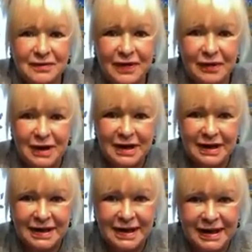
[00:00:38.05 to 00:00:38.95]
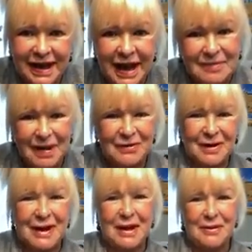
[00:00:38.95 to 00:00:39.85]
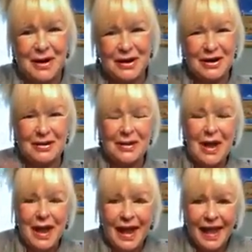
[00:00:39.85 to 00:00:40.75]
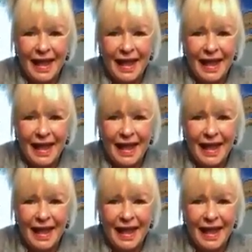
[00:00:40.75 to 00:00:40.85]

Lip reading: very clean eating. Hi, Beverly, how are you?